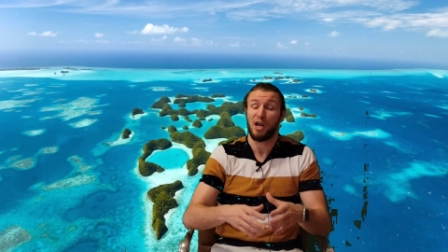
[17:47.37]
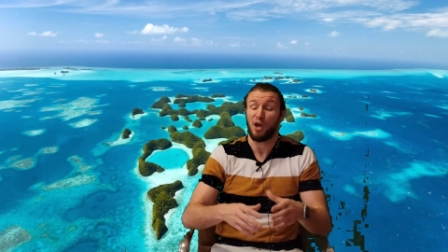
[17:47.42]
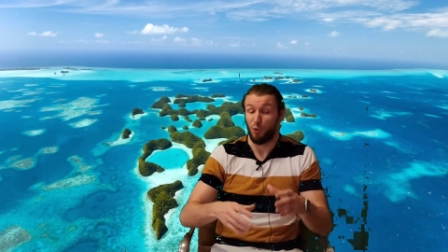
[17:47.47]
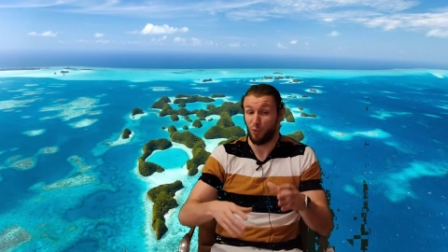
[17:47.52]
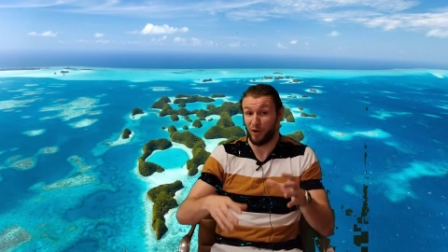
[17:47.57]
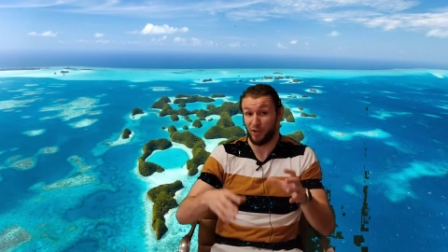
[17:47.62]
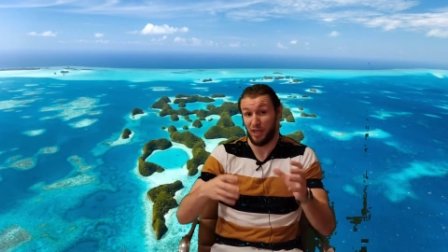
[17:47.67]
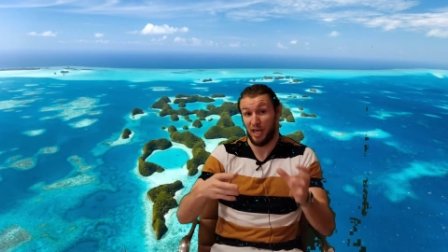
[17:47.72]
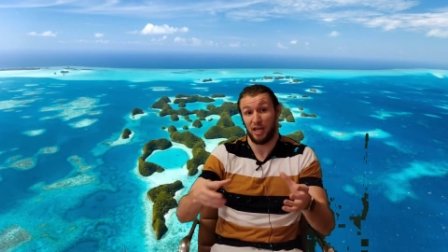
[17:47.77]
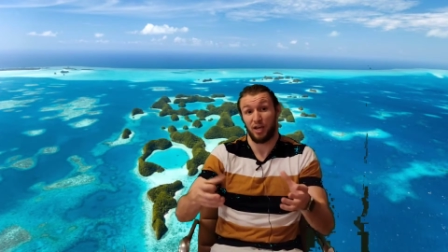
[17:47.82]

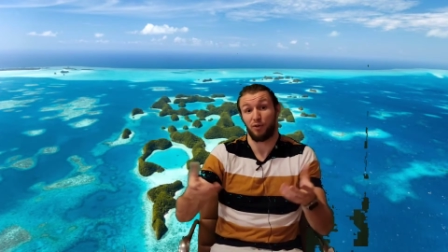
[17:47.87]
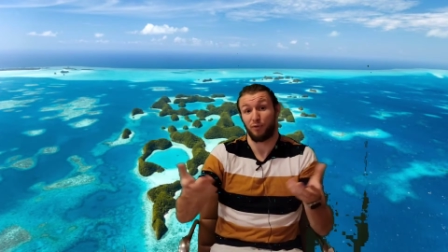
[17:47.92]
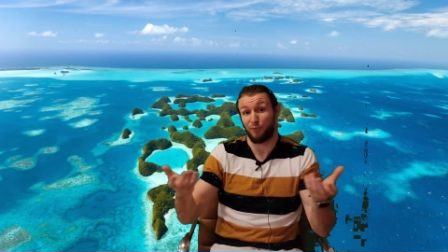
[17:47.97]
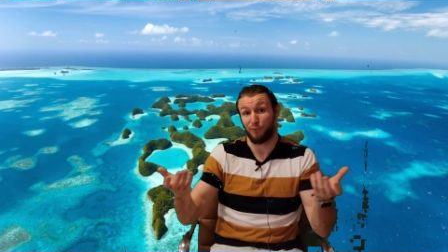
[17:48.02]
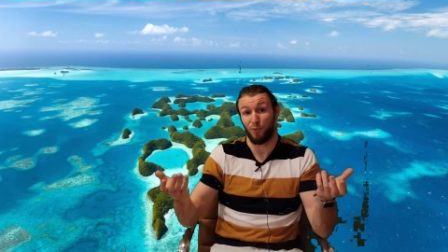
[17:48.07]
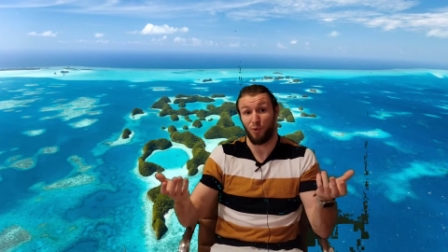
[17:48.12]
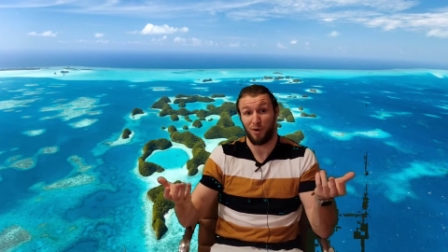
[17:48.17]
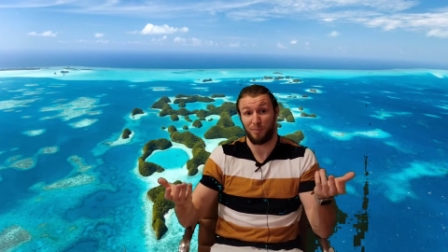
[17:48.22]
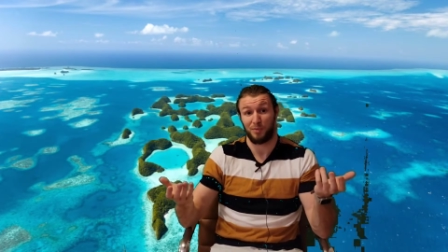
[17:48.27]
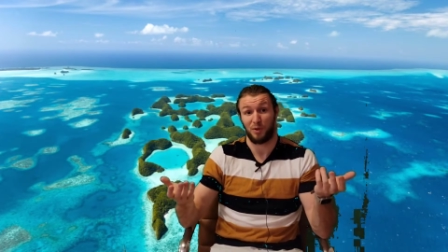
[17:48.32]
where they could
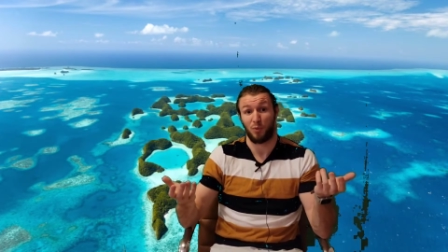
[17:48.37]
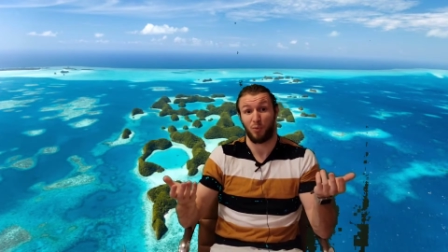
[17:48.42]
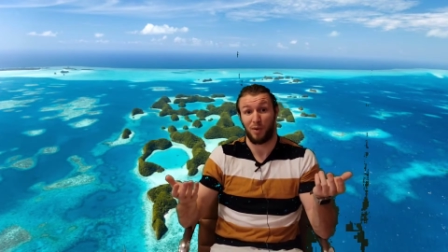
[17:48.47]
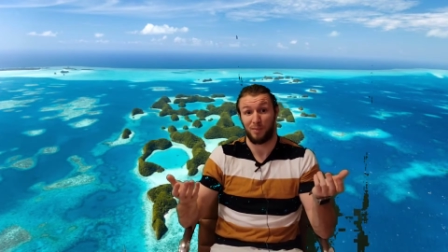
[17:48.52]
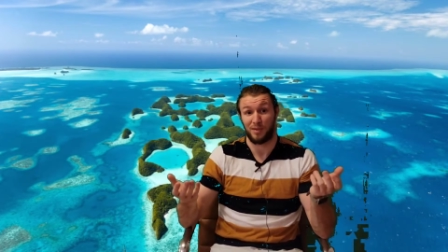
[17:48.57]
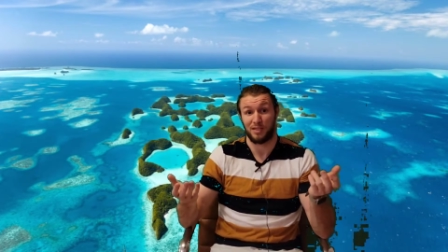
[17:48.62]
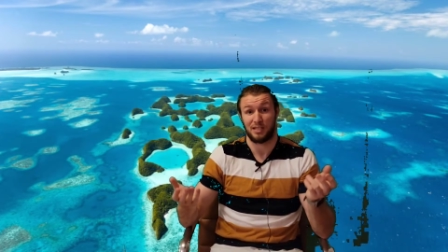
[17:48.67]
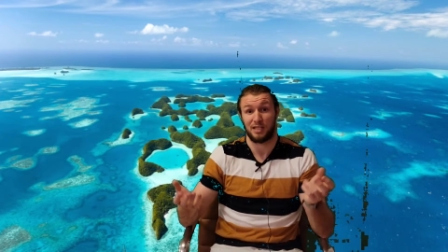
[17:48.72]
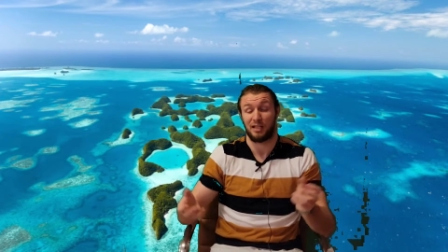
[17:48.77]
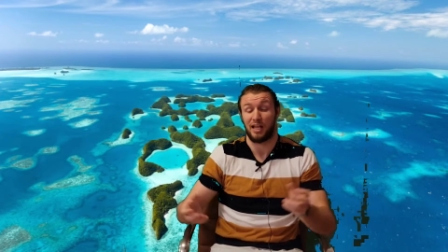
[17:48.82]
form the
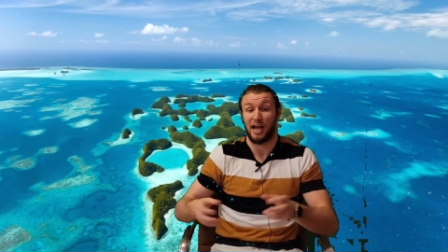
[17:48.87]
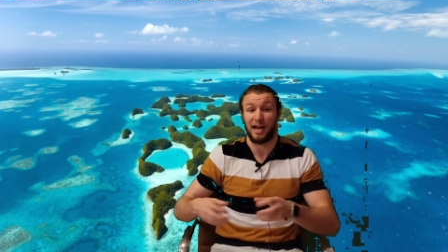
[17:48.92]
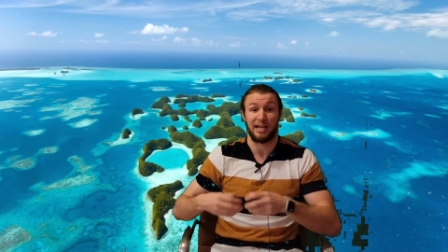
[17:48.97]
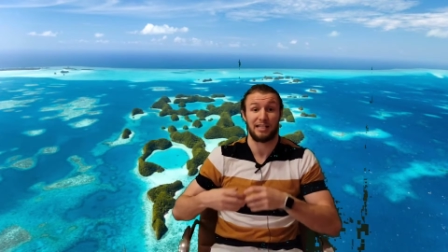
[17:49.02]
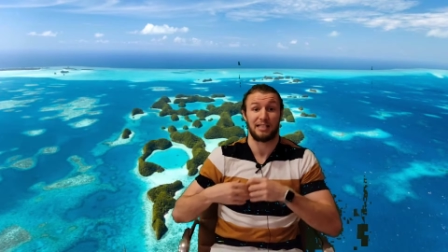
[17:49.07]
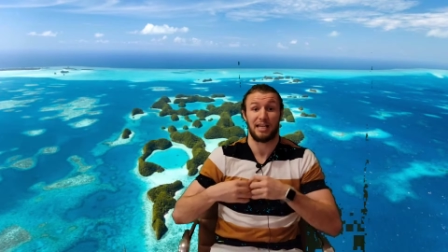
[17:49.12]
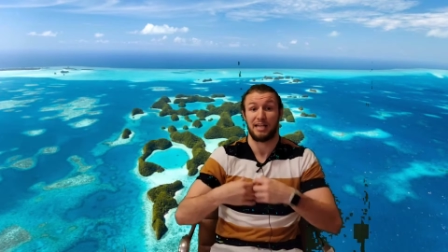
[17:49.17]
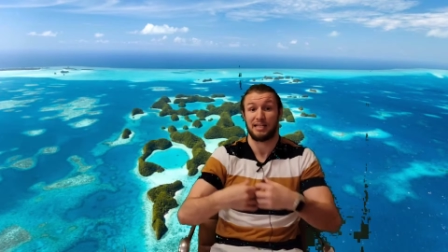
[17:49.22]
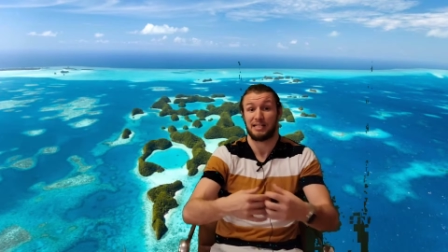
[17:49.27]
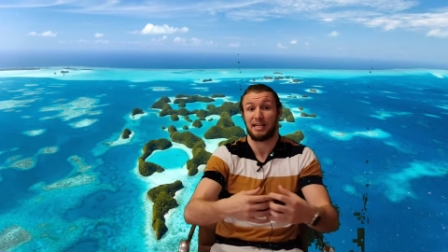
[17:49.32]
women's
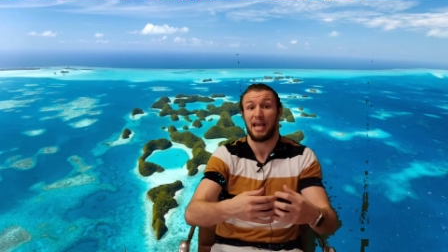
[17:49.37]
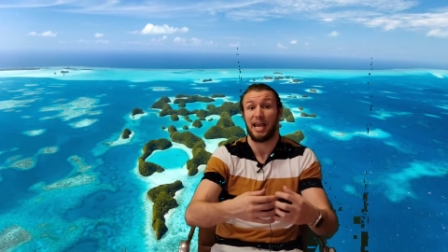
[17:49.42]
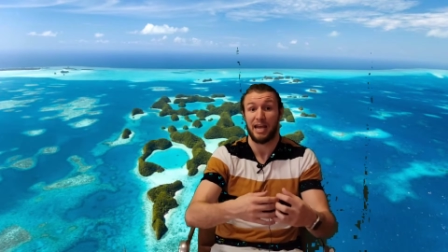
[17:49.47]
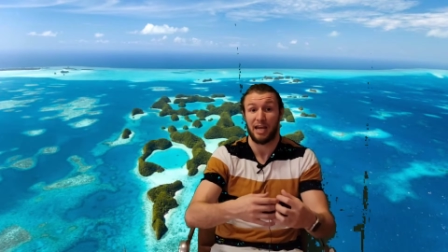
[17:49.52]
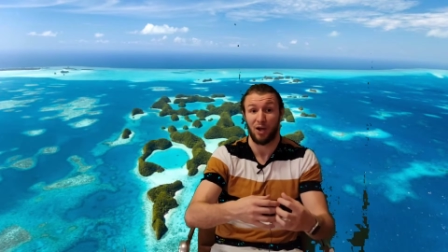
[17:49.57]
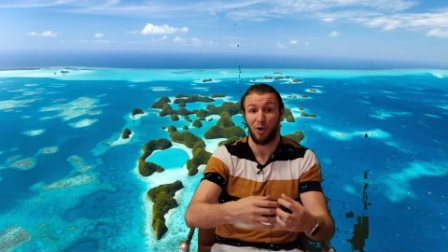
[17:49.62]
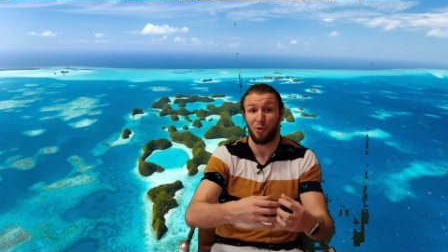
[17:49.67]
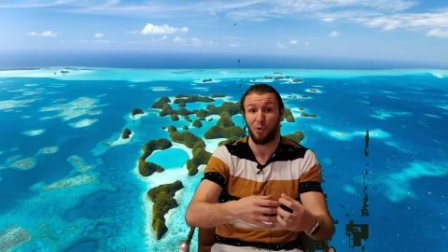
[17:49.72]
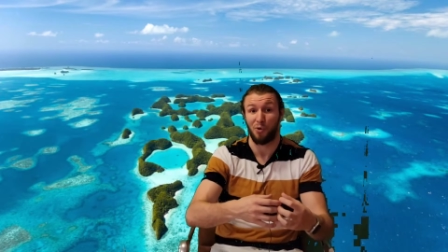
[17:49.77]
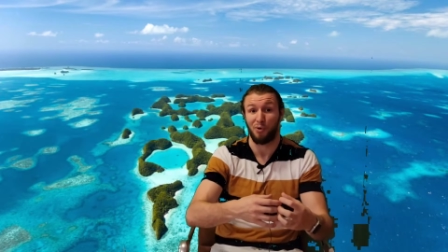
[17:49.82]
alliance and
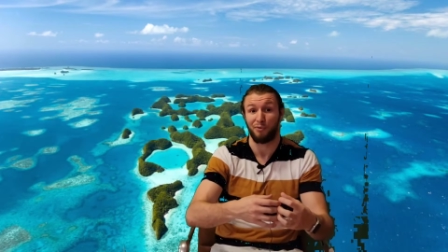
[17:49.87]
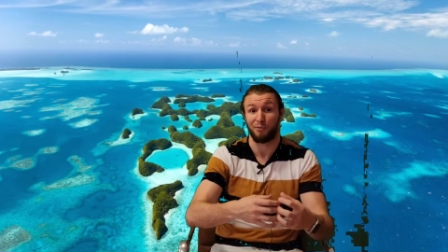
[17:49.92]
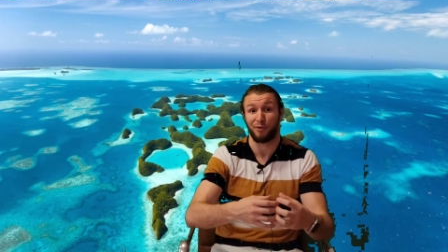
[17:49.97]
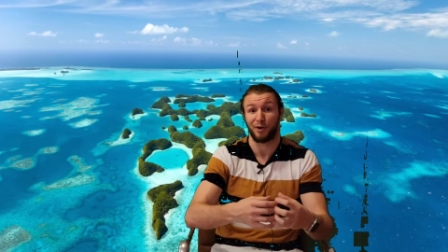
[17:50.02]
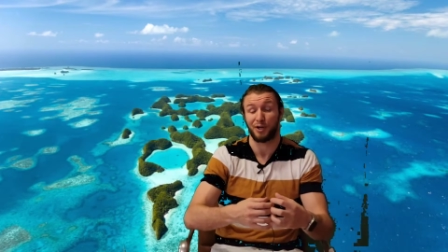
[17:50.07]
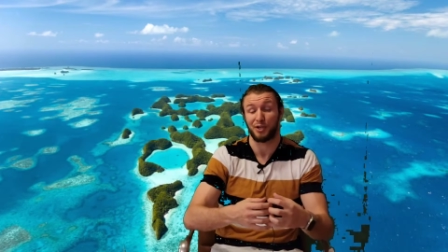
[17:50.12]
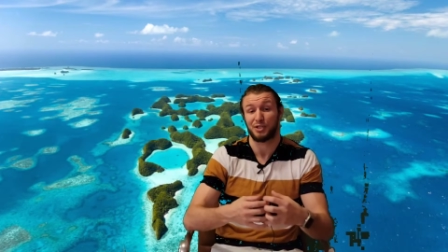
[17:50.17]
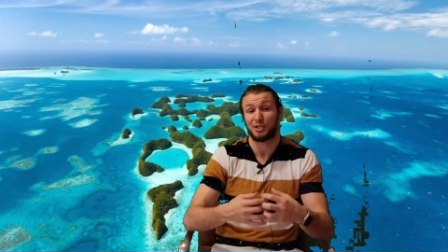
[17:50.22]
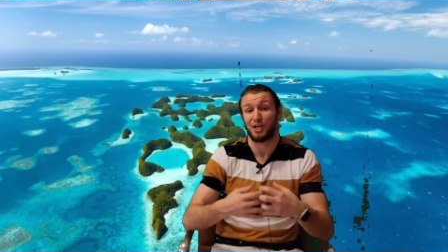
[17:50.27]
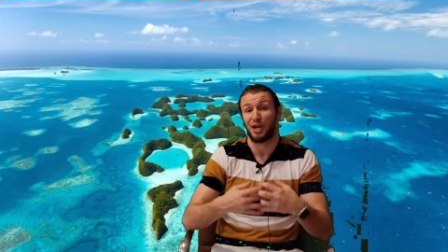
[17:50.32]
take
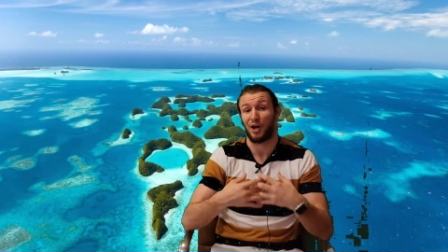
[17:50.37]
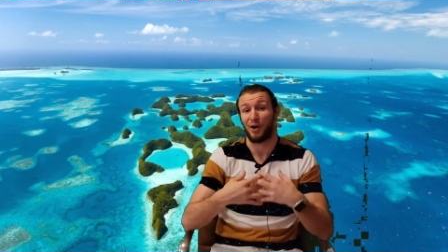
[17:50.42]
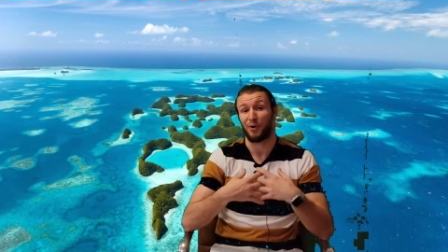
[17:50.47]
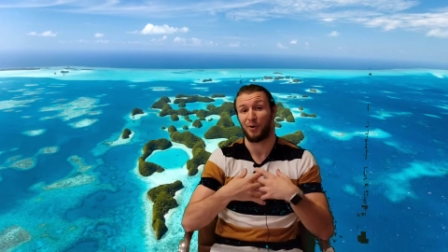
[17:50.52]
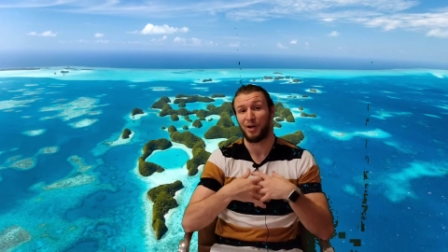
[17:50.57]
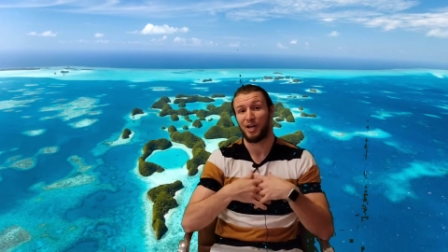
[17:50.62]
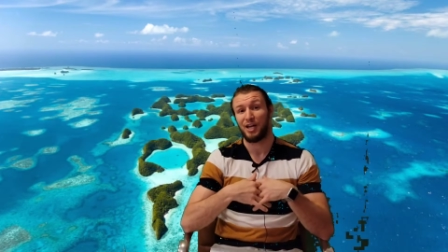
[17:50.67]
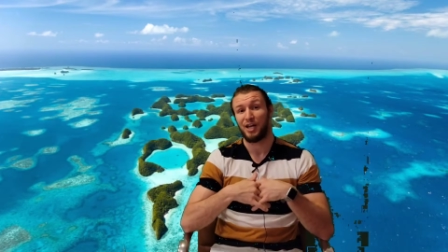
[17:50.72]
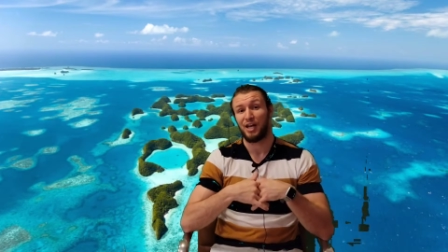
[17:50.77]
over. So